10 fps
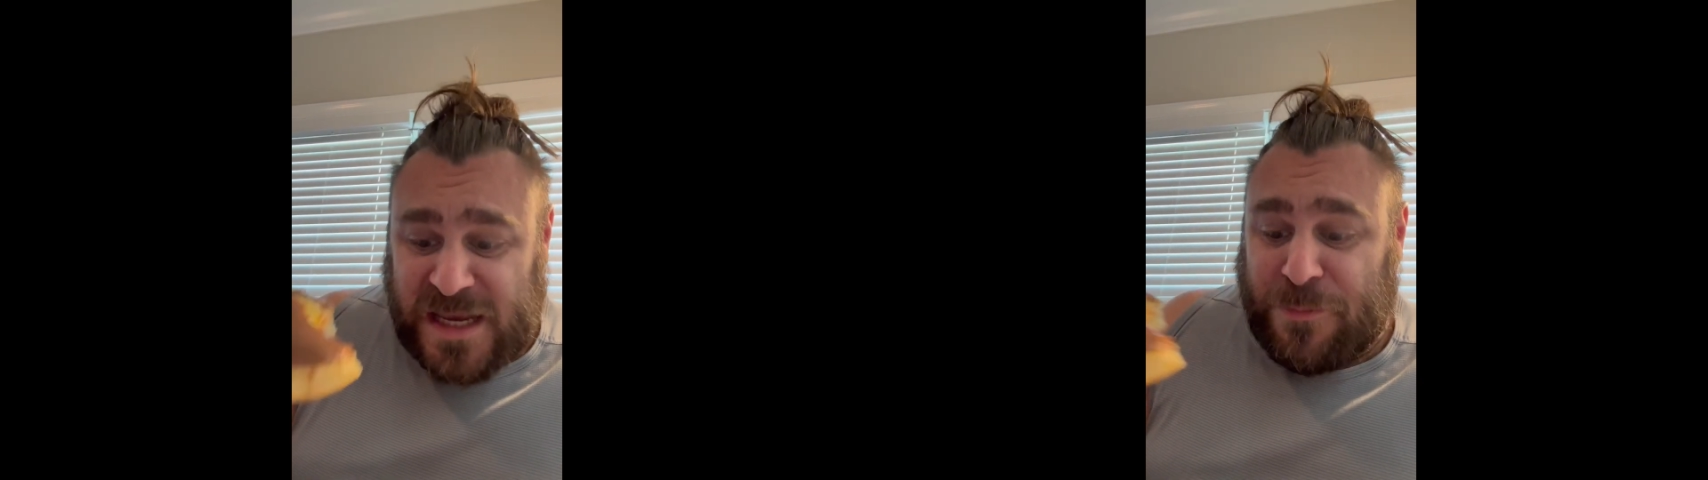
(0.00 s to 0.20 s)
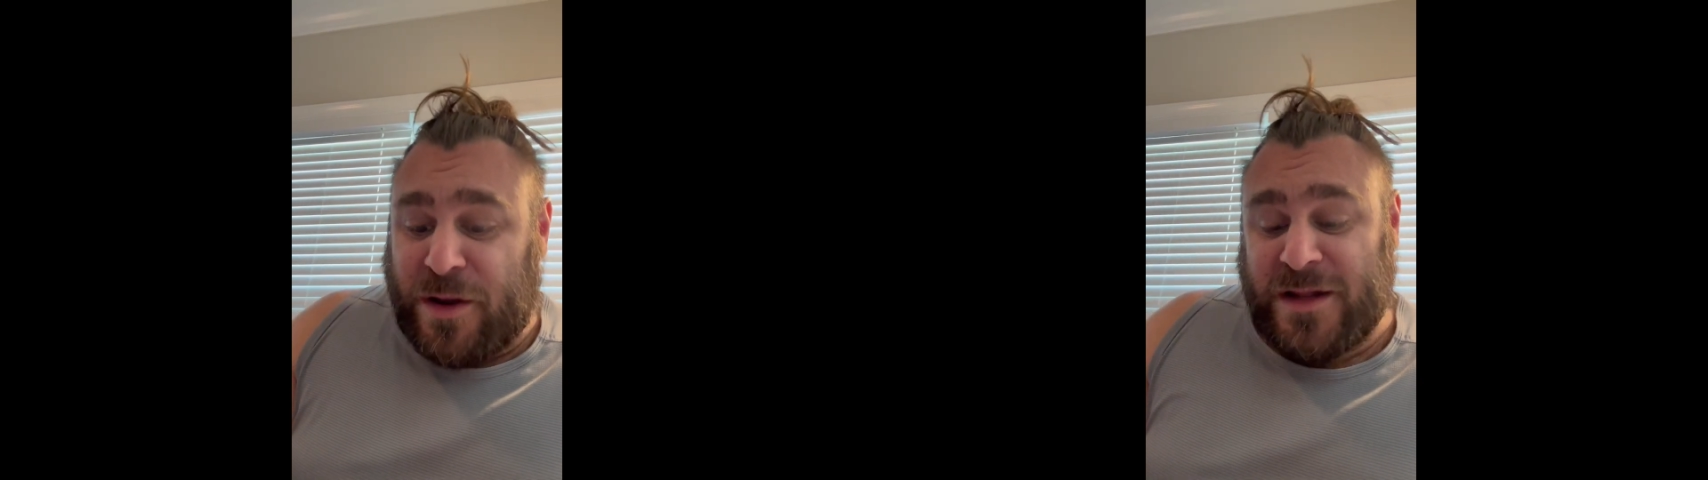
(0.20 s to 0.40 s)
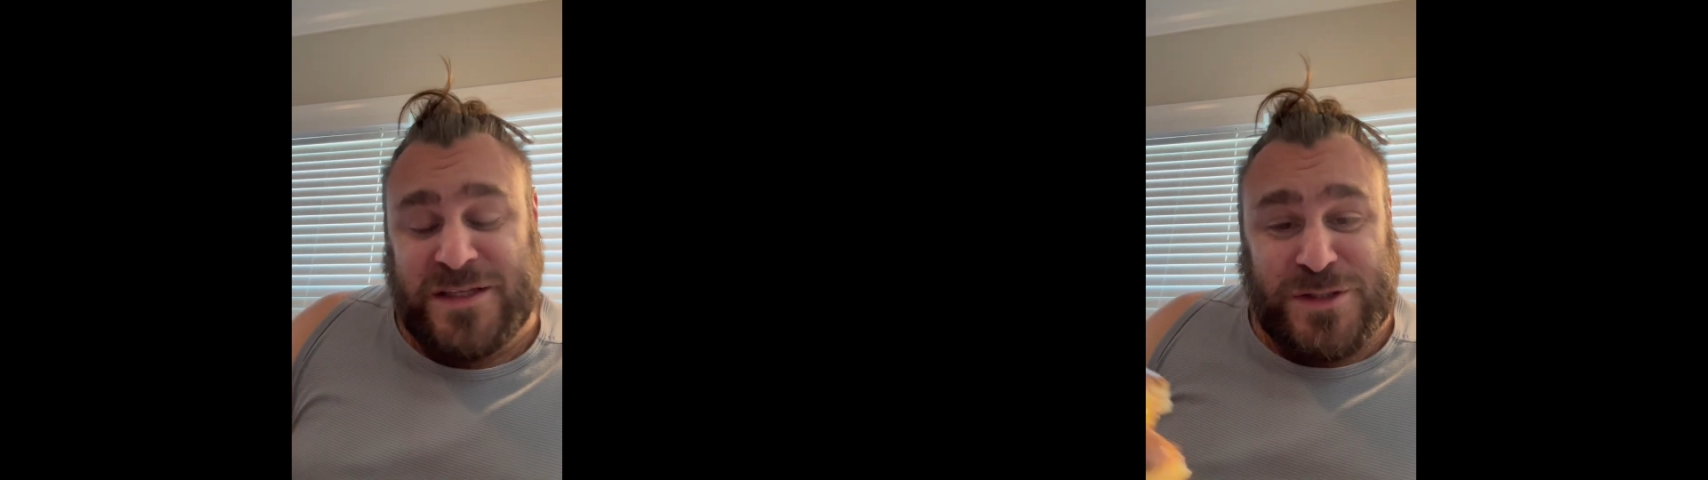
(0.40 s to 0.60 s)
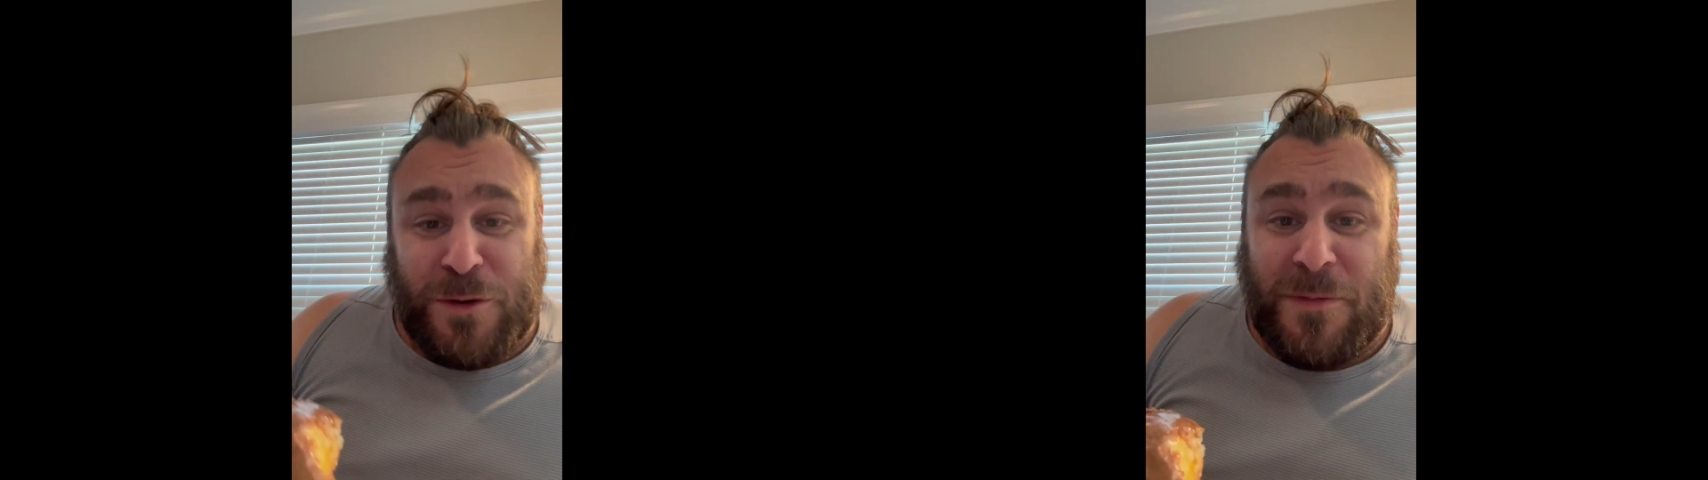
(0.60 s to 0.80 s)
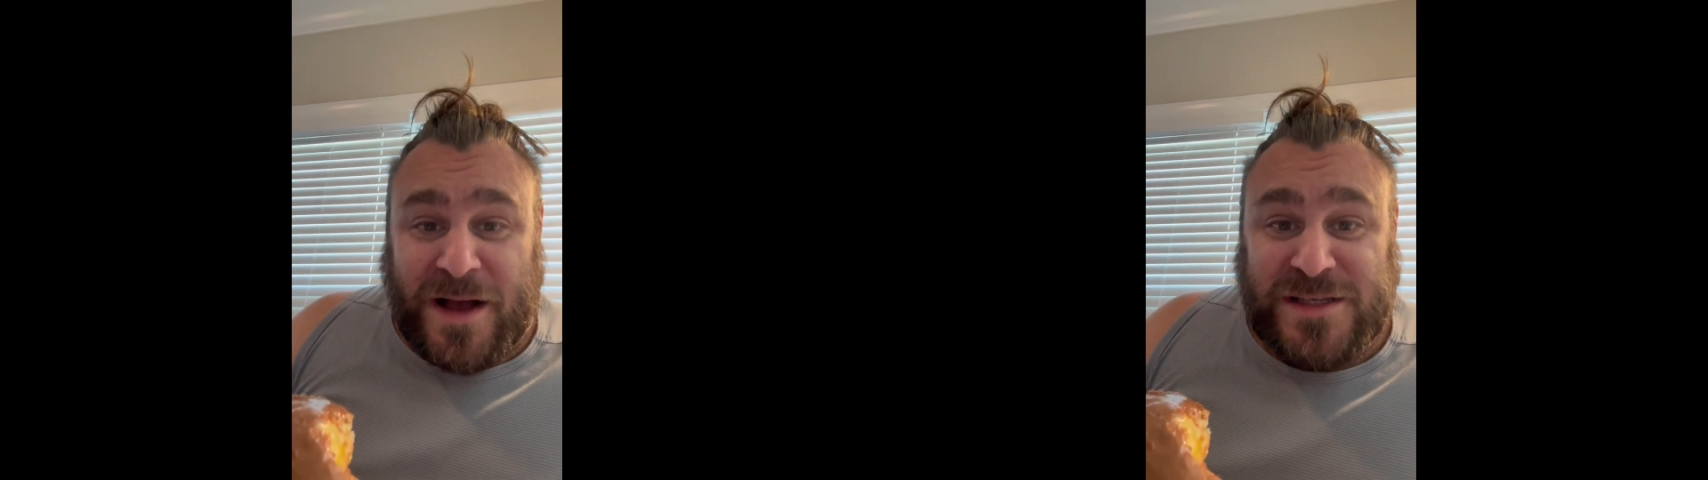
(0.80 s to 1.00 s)
could probably eat this whole
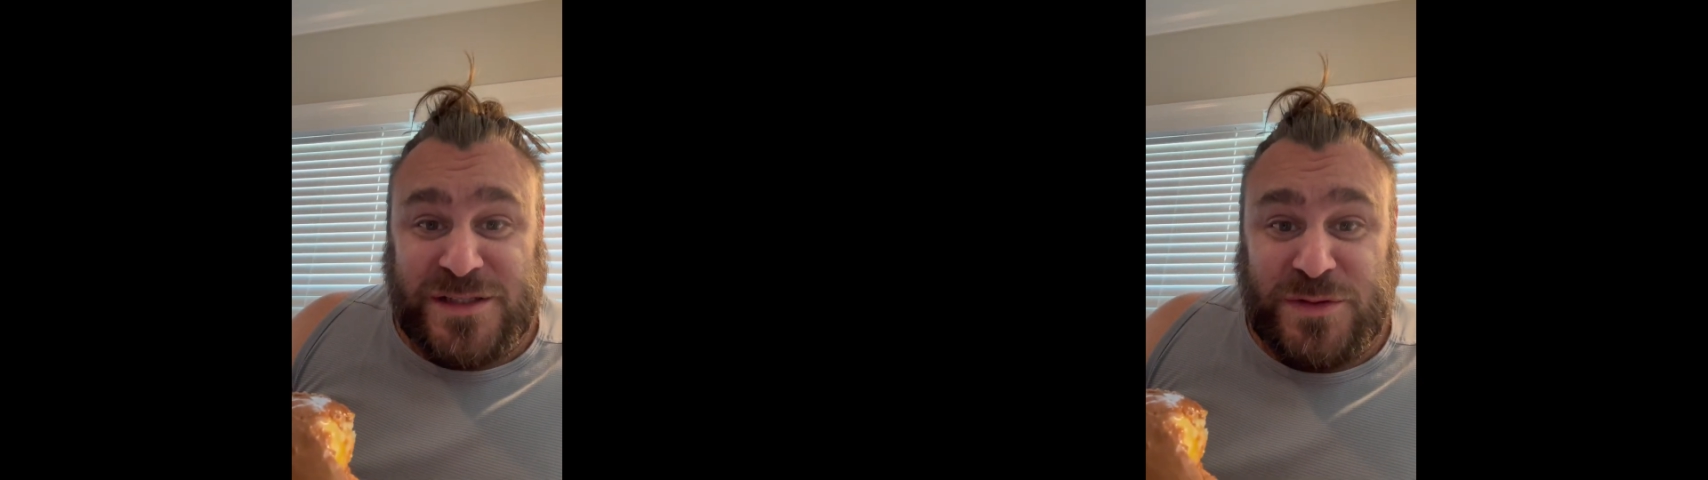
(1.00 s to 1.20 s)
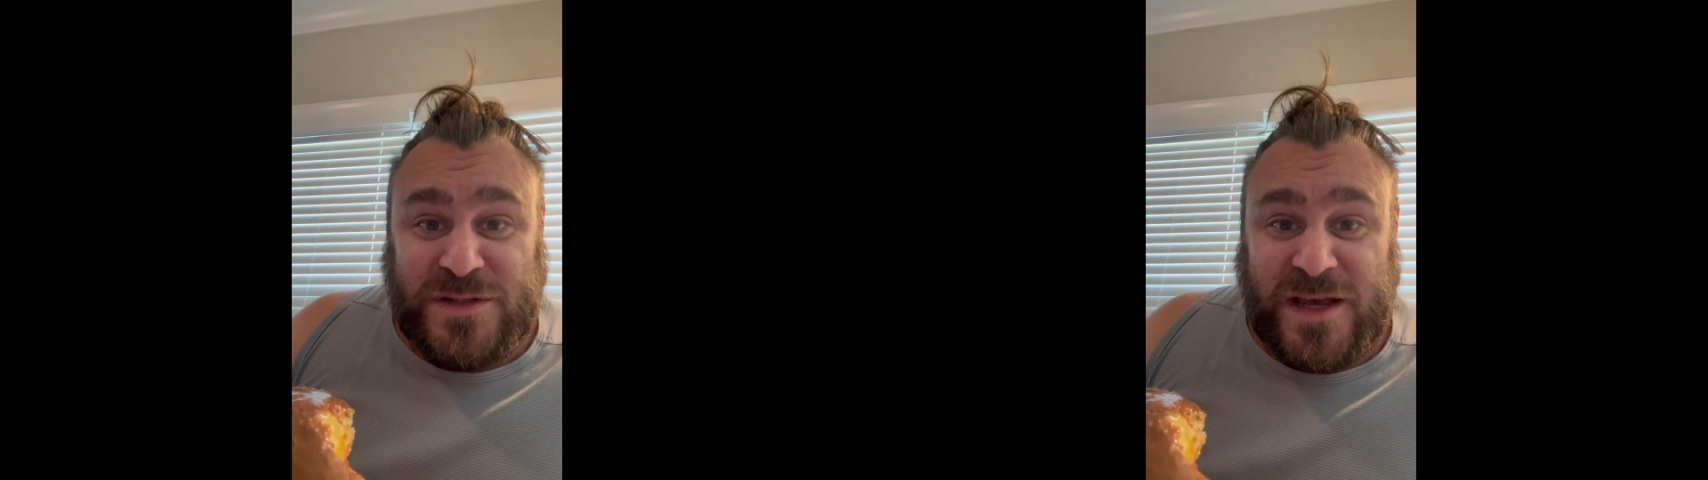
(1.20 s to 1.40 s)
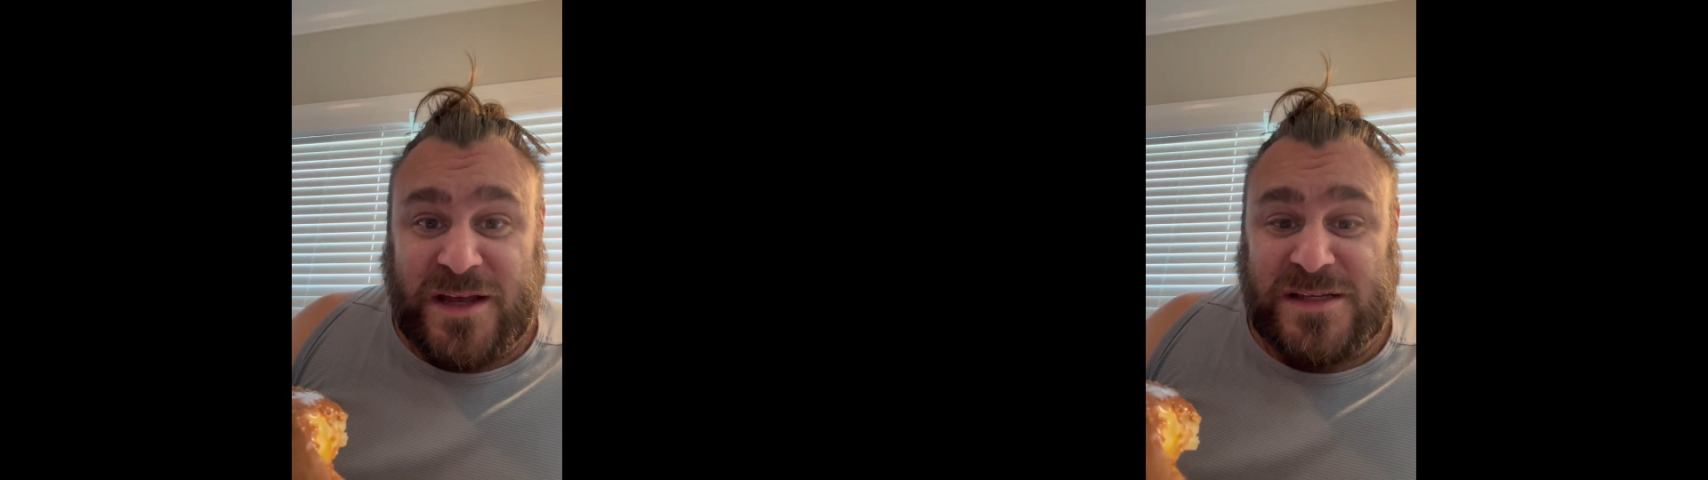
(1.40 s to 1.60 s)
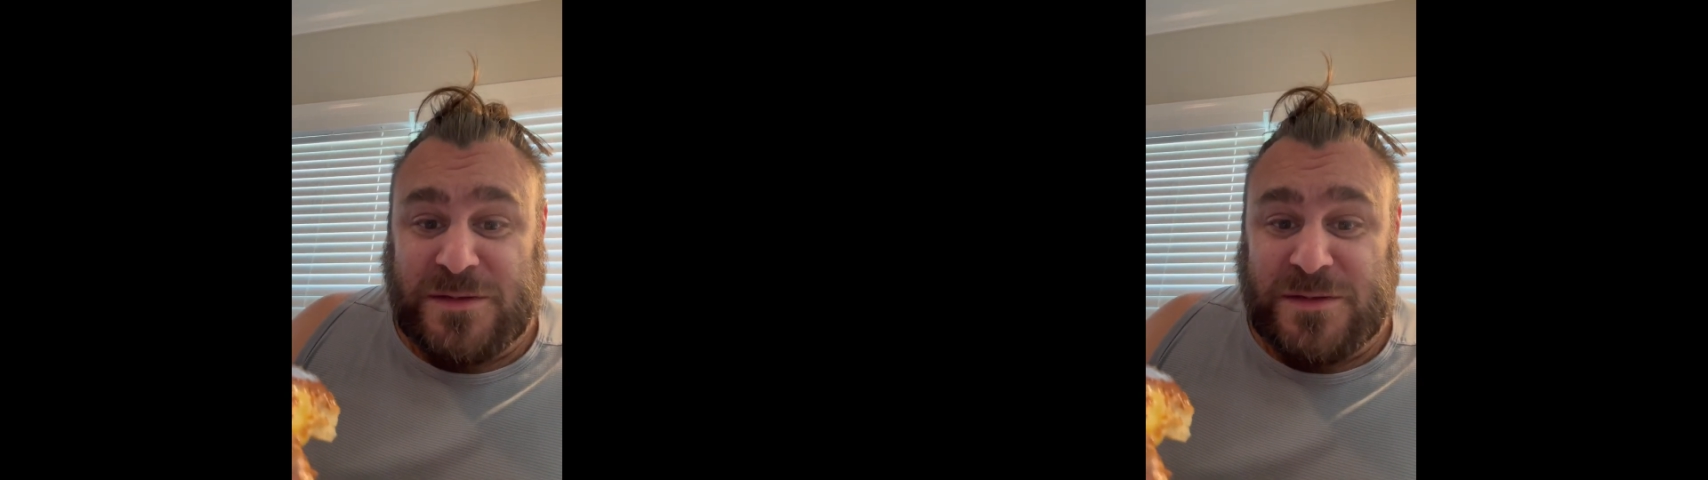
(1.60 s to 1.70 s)
box in two seconds.